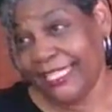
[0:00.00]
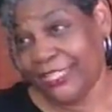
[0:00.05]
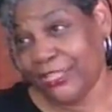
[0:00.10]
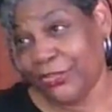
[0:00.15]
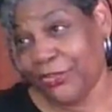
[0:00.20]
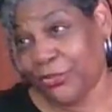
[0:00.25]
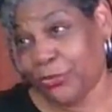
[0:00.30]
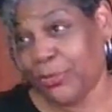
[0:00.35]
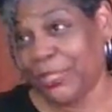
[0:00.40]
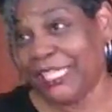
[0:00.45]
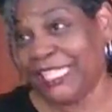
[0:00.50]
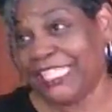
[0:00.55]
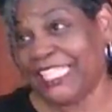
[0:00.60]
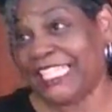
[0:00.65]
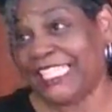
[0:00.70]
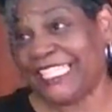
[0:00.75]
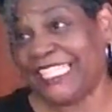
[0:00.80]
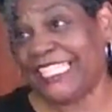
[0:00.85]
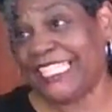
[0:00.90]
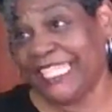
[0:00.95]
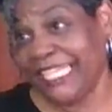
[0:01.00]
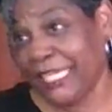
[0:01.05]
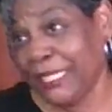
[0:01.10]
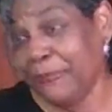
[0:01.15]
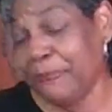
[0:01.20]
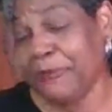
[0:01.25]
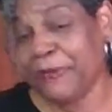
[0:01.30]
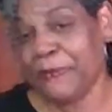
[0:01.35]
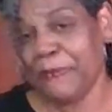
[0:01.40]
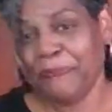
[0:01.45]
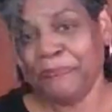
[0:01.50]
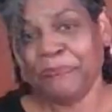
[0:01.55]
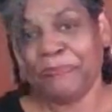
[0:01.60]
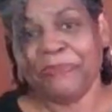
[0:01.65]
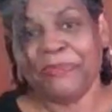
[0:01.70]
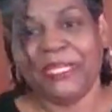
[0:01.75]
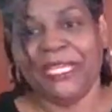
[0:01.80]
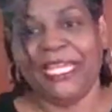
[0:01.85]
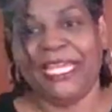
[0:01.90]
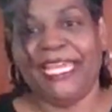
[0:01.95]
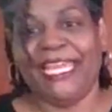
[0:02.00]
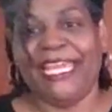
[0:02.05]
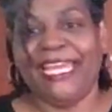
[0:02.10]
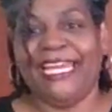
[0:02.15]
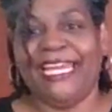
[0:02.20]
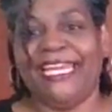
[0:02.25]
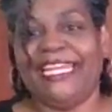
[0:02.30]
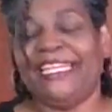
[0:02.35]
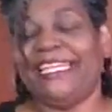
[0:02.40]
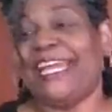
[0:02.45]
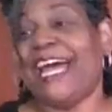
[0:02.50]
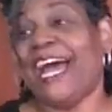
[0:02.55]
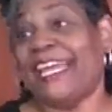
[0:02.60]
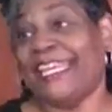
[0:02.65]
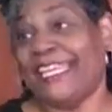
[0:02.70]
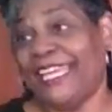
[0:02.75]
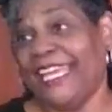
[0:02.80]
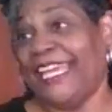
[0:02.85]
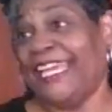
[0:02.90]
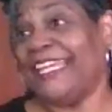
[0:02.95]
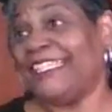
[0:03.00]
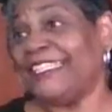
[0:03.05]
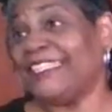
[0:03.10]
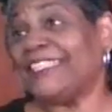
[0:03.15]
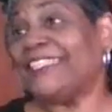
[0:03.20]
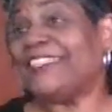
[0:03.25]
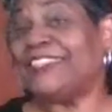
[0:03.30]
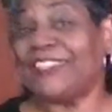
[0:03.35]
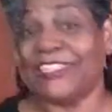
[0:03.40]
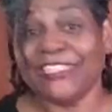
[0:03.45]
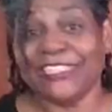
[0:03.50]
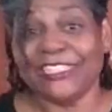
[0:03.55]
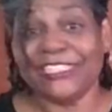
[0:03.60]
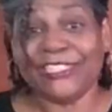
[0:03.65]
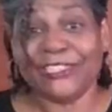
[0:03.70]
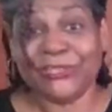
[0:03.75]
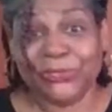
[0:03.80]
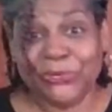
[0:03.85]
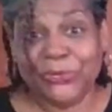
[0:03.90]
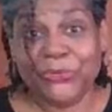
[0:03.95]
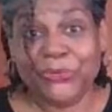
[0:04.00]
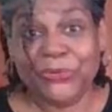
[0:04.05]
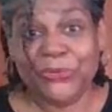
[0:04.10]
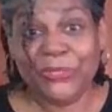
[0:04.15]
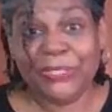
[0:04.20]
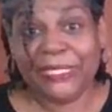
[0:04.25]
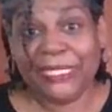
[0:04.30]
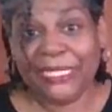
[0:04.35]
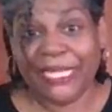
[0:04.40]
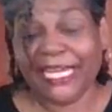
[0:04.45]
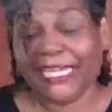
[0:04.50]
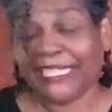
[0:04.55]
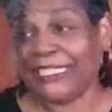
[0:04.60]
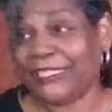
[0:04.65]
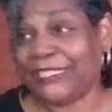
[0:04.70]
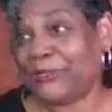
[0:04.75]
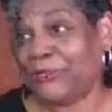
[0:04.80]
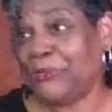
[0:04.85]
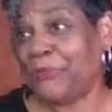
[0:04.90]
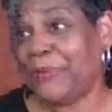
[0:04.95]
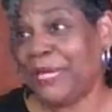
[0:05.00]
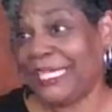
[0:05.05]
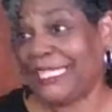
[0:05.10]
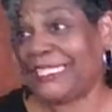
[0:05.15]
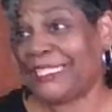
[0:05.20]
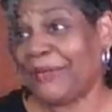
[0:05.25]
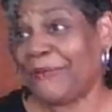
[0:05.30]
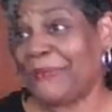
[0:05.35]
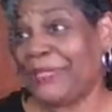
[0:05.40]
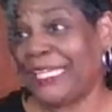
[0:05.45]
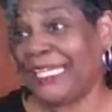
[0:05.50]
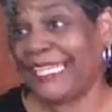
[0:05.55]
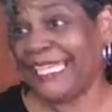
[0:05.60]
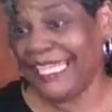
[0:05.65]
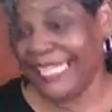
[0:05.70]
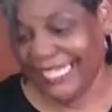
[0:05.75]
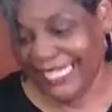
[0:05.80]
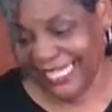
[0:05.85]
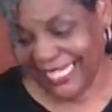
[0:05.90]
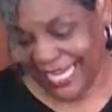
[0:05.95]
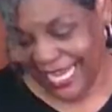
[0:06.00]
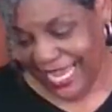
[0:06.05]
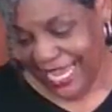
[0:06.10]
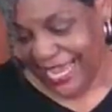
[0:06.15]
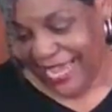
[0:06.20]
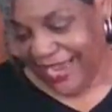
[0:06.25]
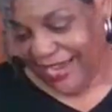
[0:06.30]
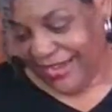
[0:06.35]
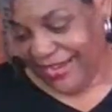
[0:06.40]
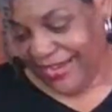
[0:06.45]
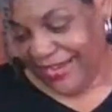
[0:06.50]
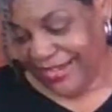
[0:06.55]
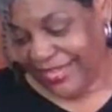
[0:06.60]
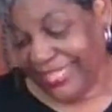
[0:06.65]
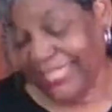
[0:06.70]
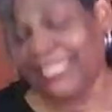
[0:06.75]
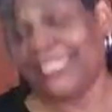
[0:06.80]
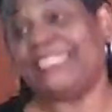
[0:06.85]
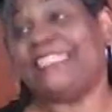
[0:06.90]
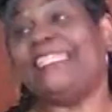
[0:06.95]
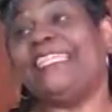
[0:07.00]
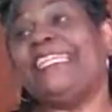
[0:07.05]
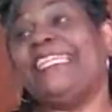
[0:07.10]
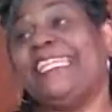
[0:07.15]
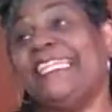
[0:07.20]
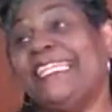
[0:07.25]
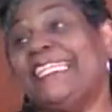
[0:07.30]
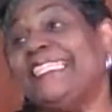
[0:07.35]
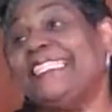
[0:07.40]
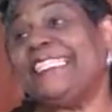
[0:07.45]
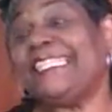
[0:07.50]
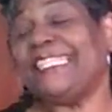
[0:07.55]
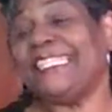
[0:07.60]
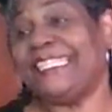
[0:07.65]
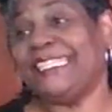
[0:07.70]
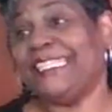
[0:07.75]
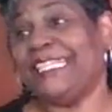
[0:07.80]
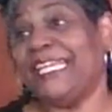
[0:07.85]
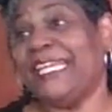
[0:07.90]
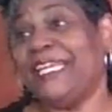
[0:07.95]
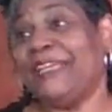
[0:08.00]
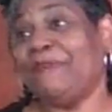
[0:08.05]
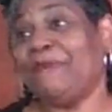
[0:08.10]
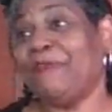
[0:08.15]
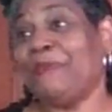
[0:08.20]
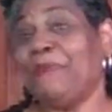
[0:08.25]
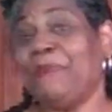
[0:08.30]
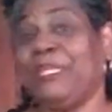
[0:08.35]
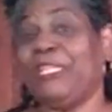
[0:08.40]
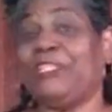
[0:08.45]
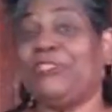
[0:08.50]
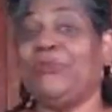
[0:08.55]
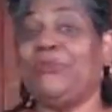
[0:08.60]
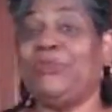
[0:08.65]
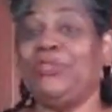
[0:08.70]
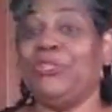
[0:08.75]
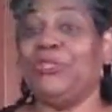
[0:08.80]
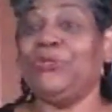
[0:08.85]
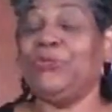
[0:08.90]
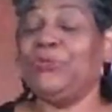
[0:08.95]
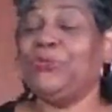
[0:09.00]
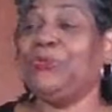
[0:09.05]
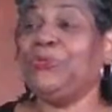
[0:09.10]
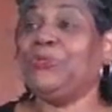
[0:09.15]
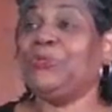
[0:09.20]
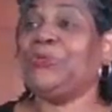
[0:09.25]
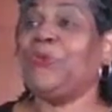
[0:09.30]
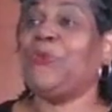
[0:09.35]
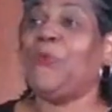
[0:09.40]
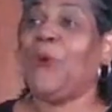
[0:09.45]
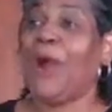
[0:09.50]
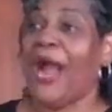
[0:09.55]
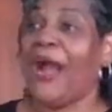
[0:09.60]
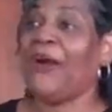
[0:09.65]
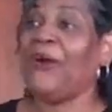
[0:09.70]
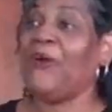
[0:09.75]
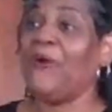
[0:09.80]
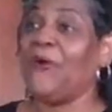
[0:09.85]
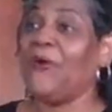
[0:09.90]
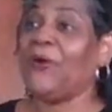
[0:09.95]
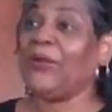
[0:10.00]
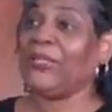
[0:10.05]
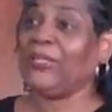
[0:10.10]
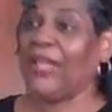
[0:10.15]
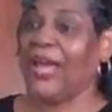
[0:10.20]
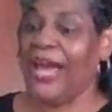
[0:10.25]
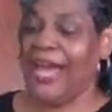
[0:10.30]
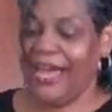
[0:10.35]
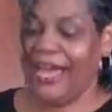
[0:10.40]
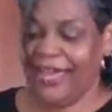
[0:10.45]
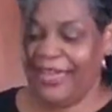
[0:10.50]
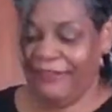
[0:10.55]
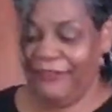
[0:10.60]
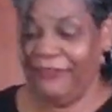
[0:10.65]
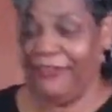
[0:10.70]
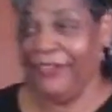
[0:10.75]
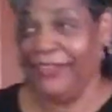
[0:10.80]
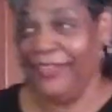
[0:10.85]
to three inches deep, and I can't cook a stew like a stew bake something in it. Uh, it is the easiest thing for me to use while on live.